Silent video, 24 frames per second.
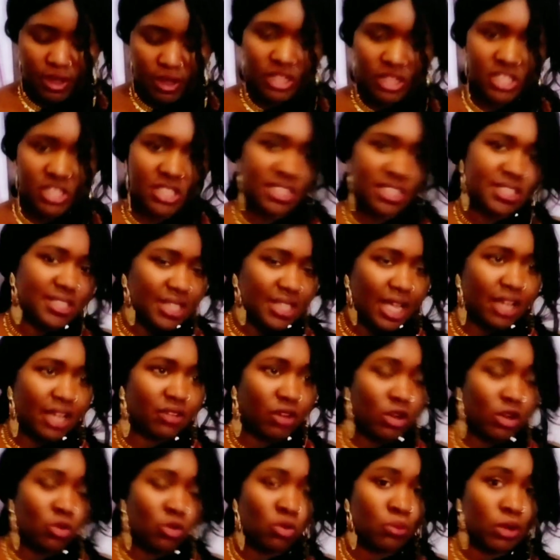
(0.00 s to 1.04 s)
she's a
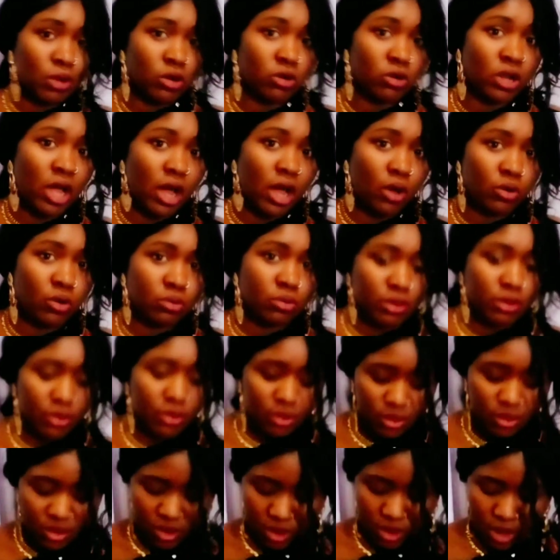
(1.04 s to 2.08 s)
great woman on her own
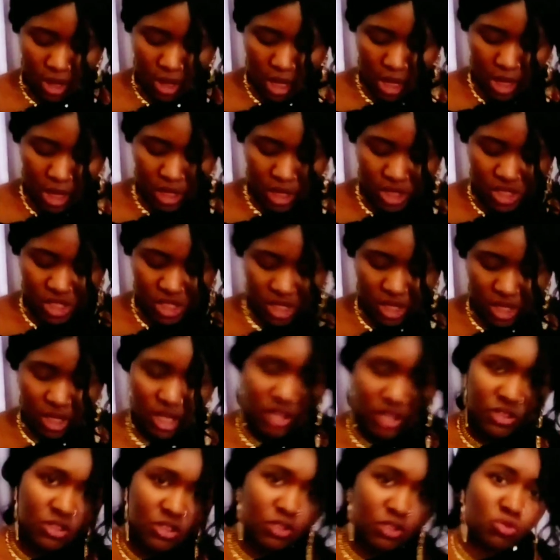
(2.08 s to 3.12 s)
because she
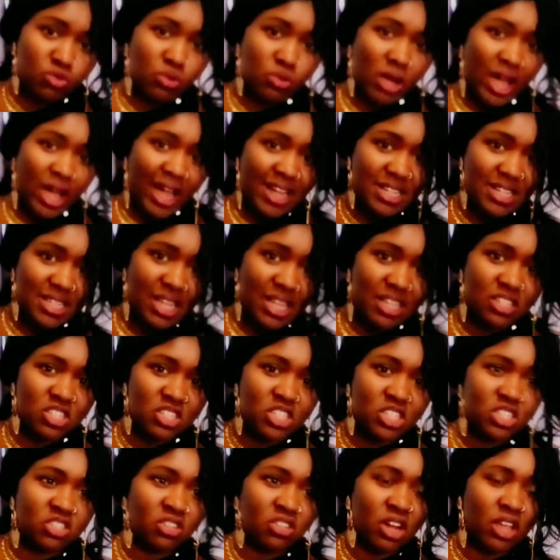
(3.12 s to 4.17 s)
is into art and
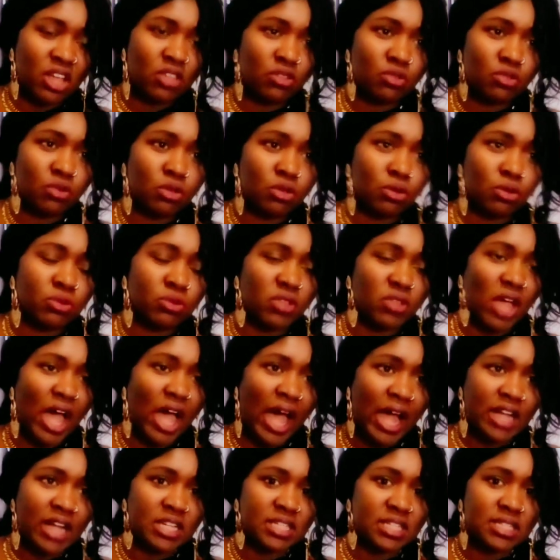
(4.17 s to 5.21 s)
she tries to use
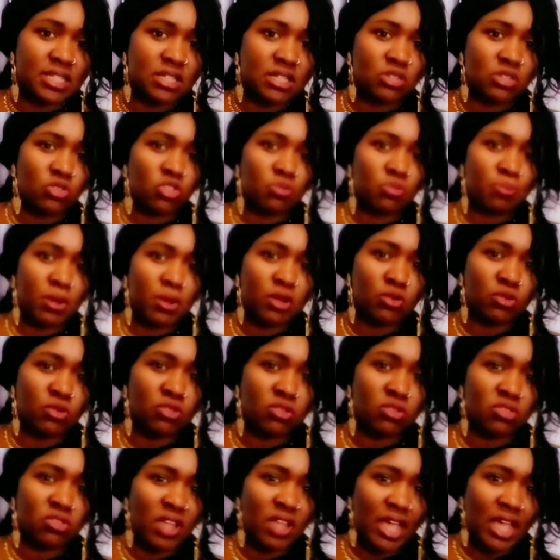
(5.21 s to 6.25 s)
art to speak to
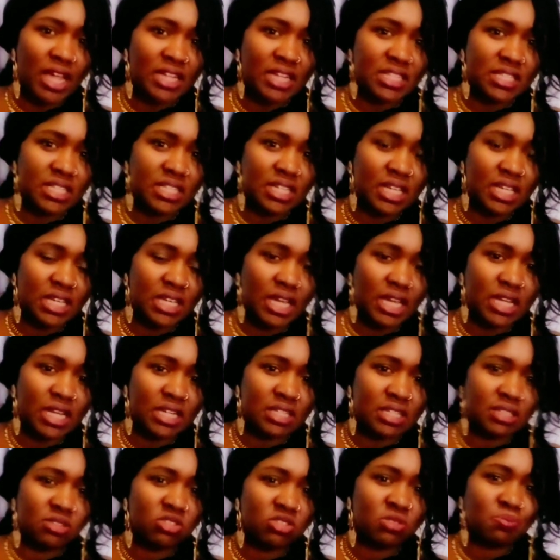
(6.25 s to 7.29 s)
society
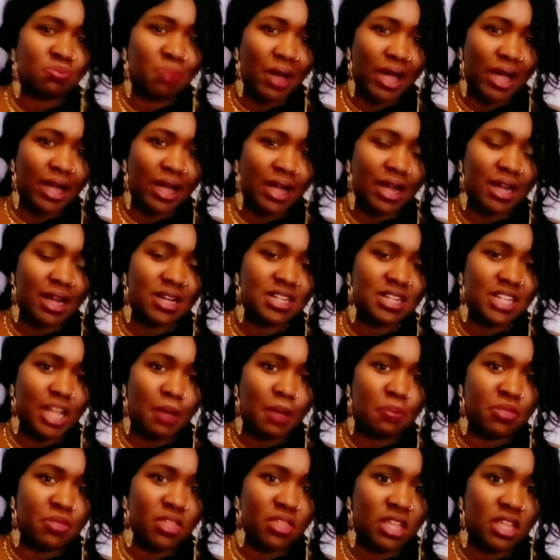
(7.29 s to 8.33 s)
and to spark
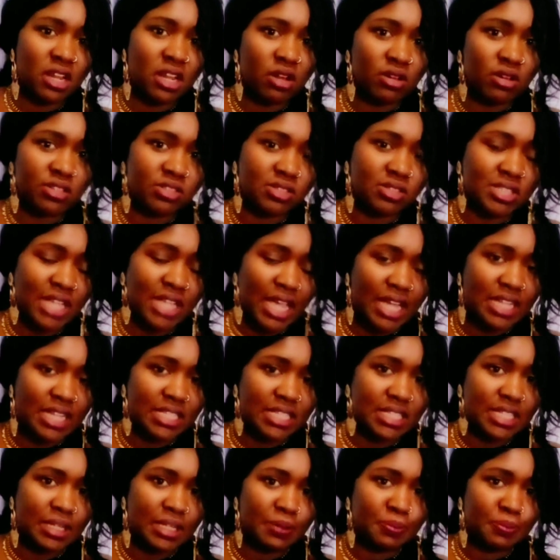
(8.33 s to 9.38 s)
depth in our
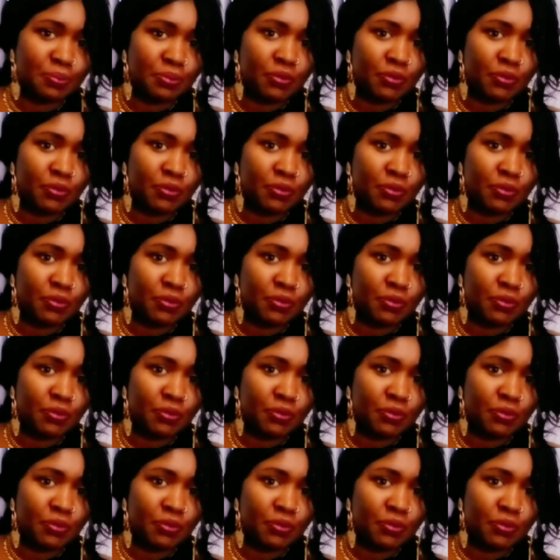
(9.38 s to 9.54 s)
society.